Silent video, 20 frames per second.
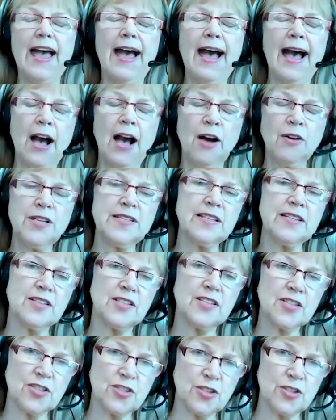how does
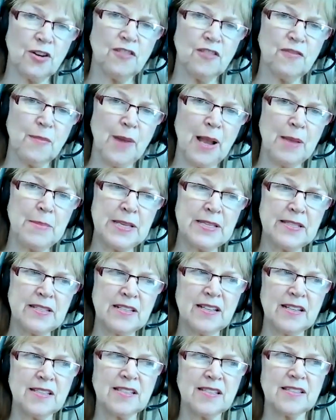it serve my
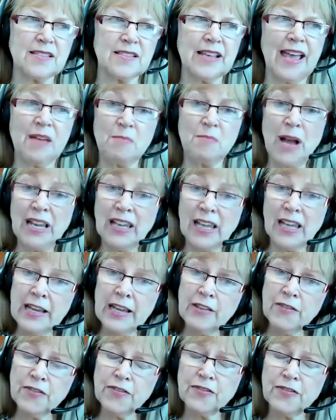business and my
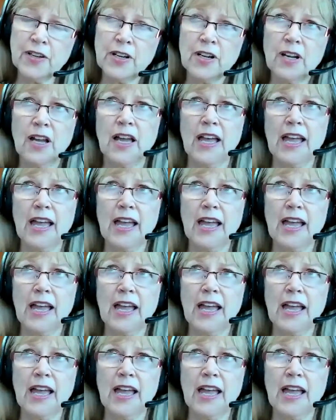life